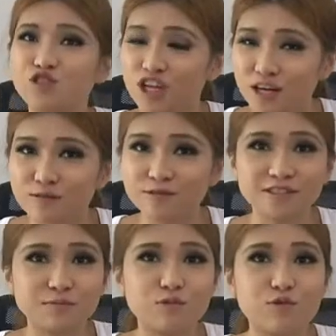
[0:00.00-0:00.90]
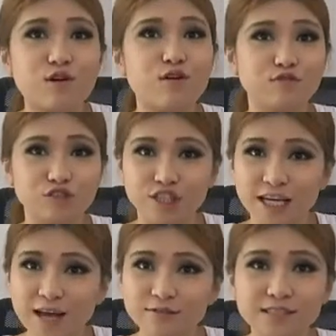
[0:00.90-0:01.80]
generous support of
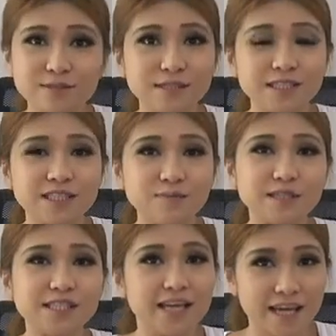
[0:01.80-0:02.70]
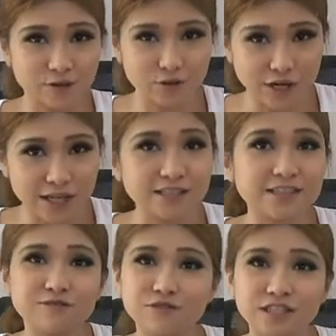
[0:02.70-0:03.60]
JLC PCB and
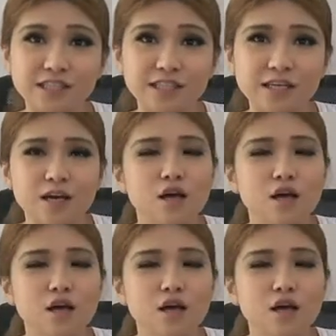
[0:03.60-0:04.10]
Creality 3D.